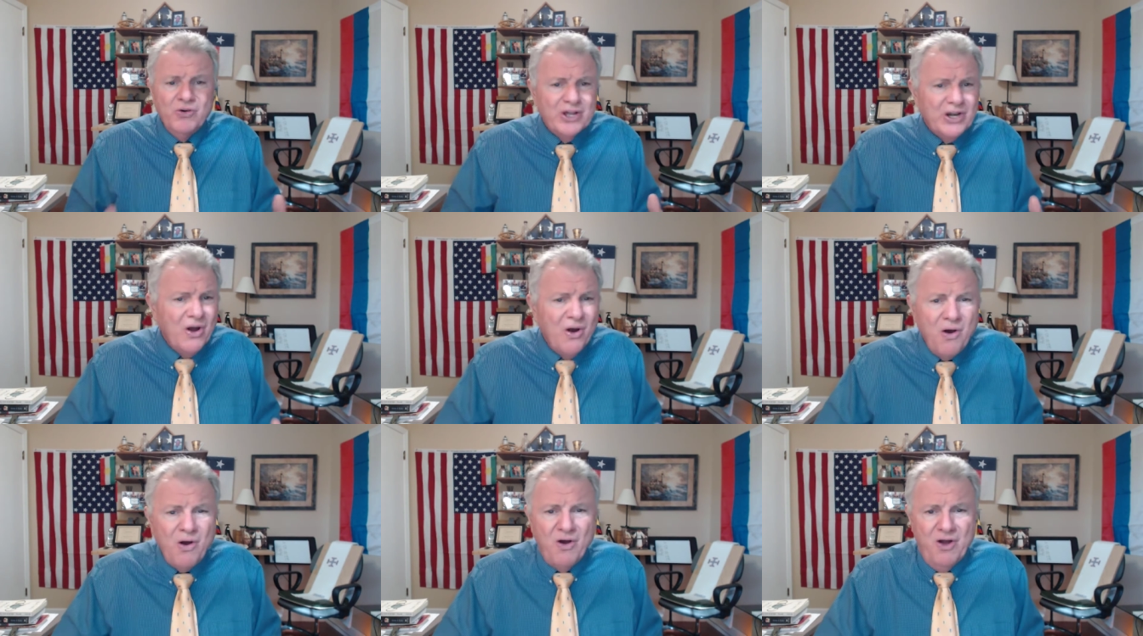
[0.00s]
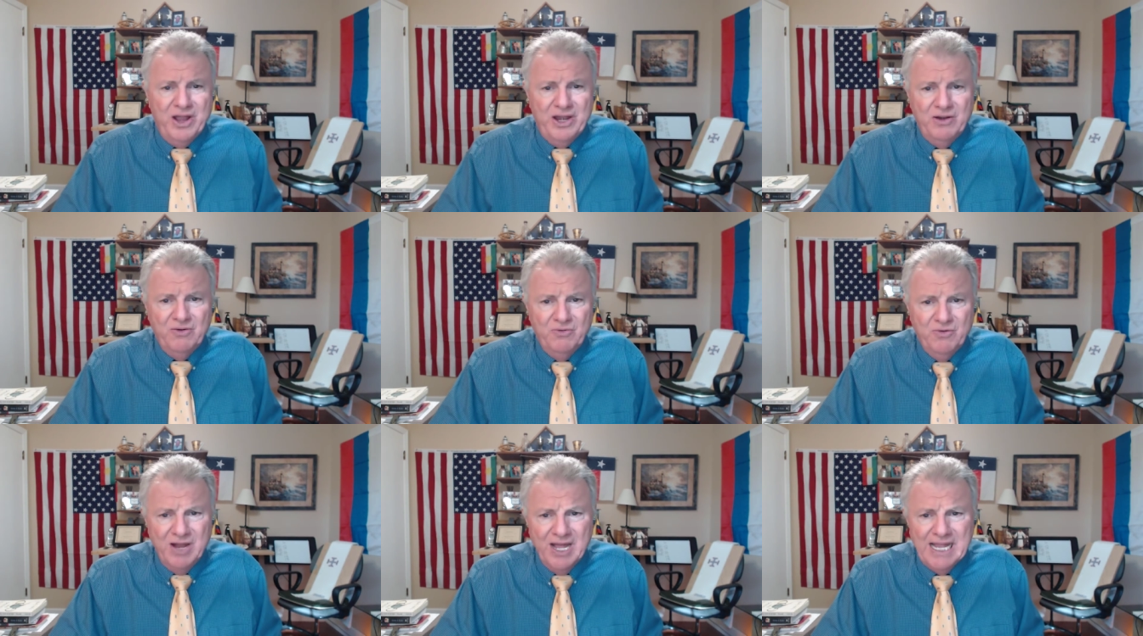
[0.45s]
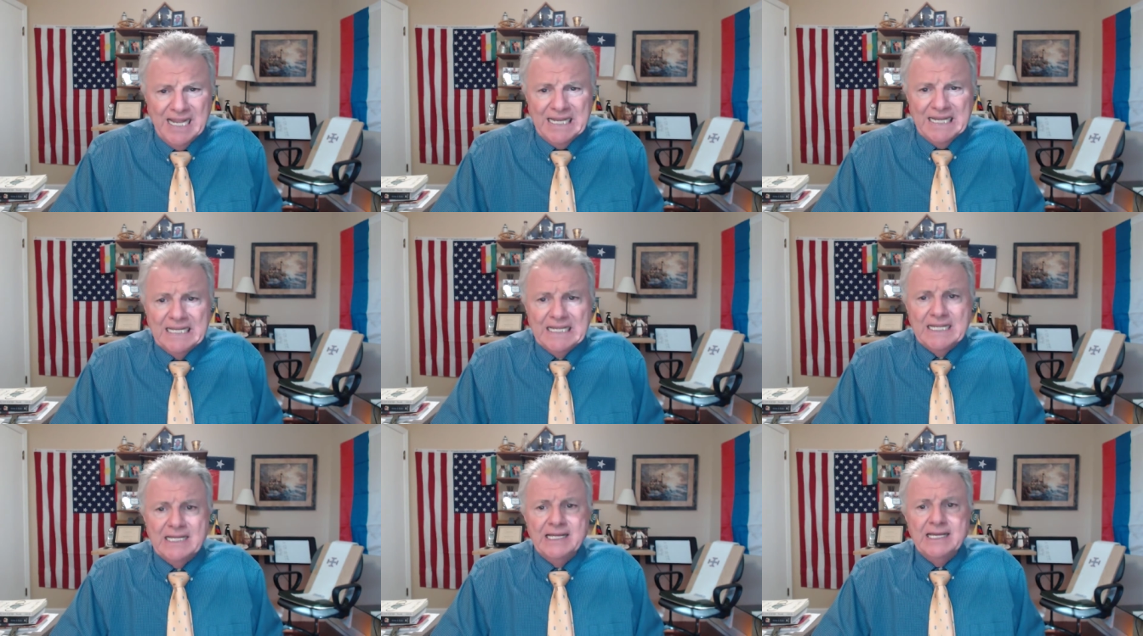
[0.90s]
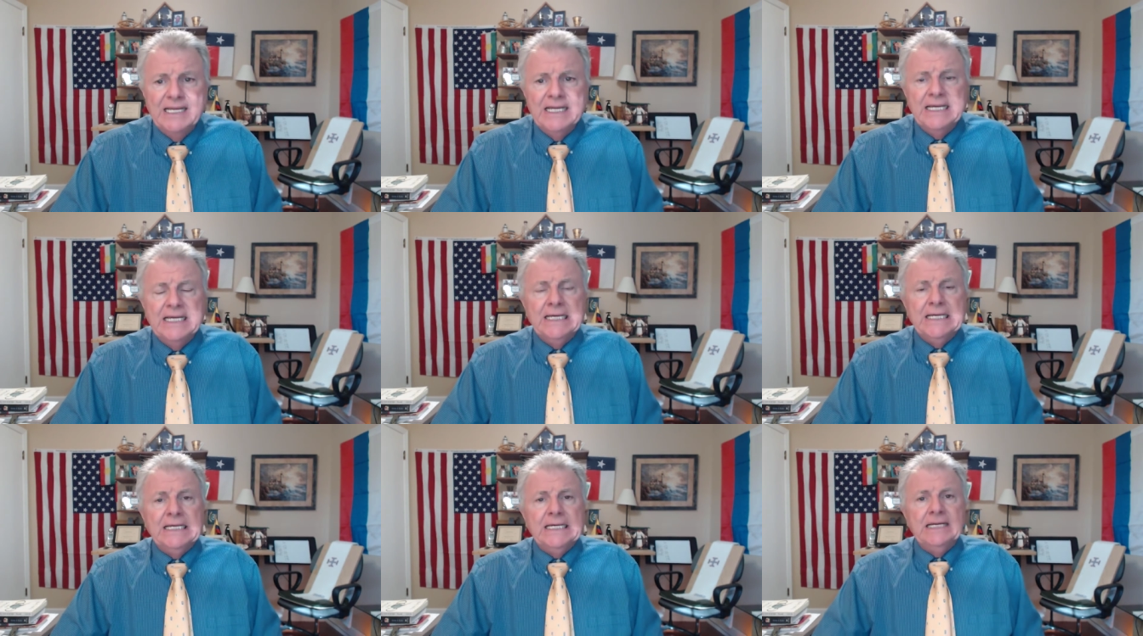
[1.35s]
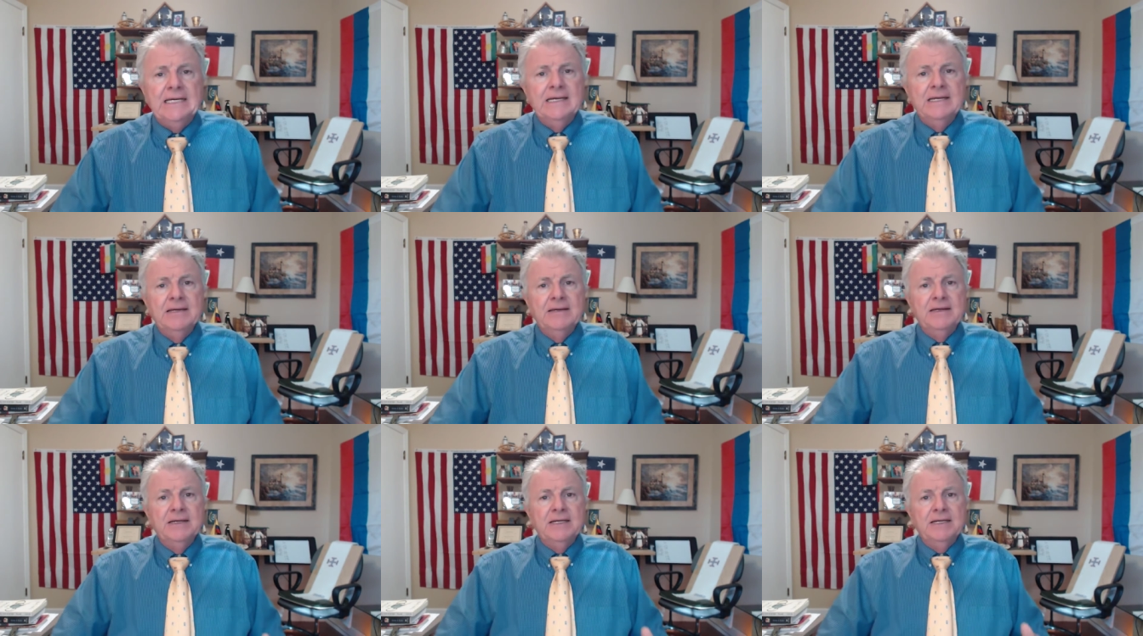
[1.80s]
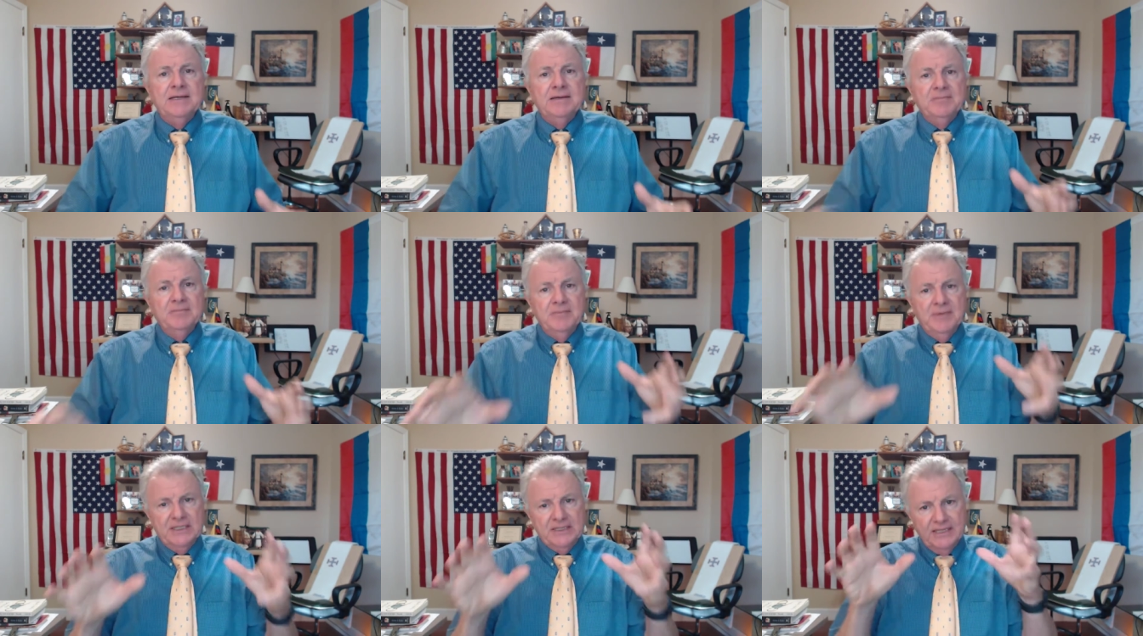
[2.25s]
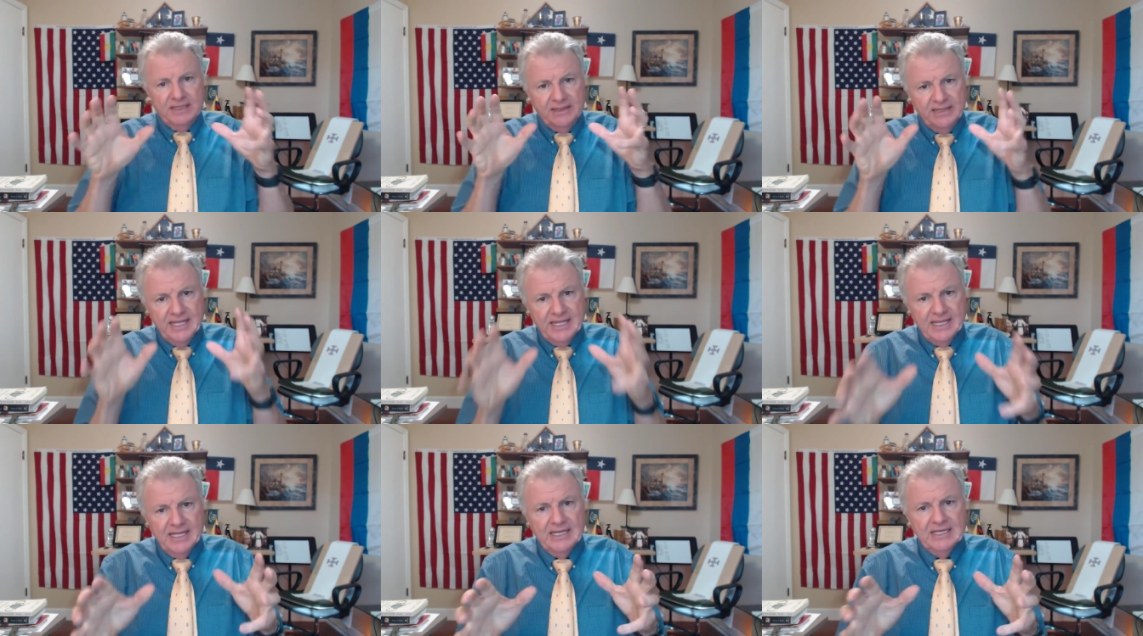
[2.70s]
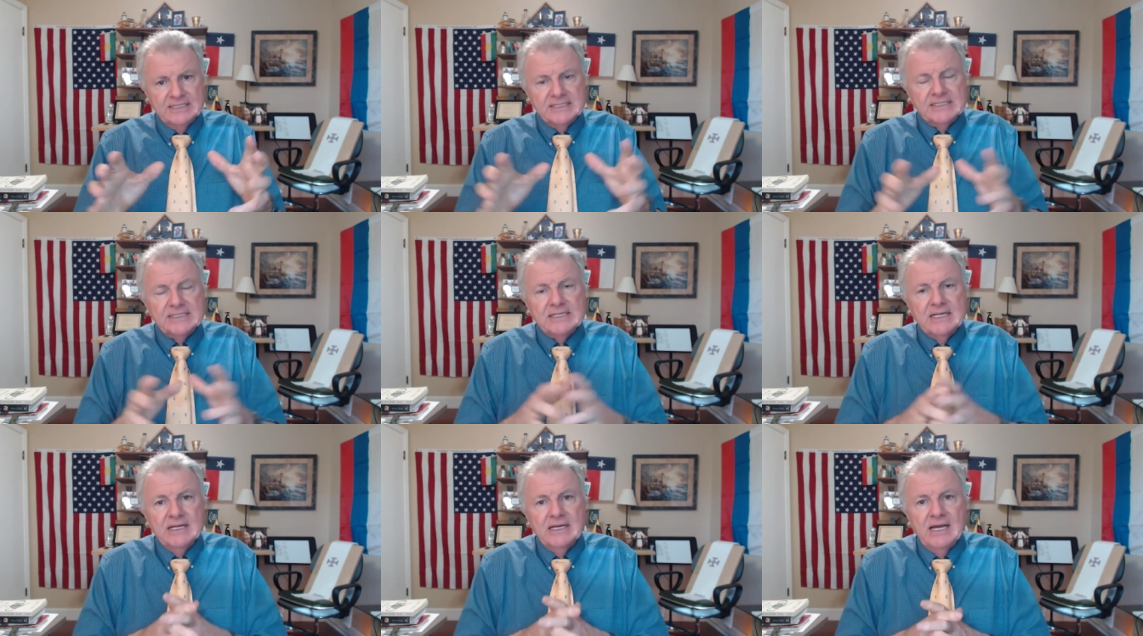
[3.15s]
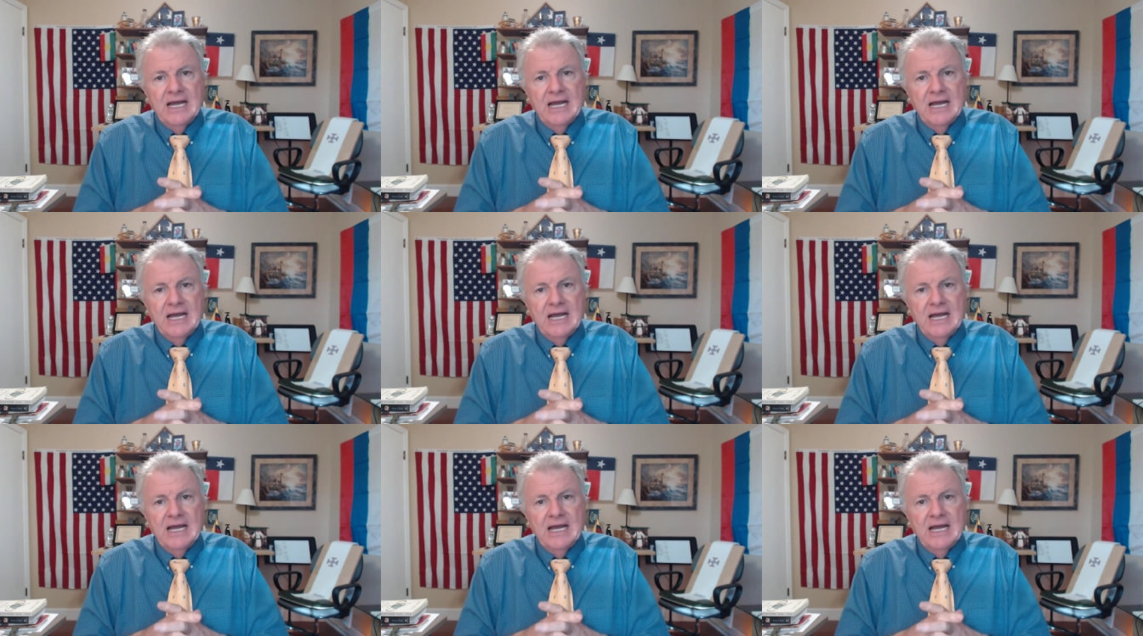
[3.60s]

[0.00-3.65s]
on, right? But the thing is,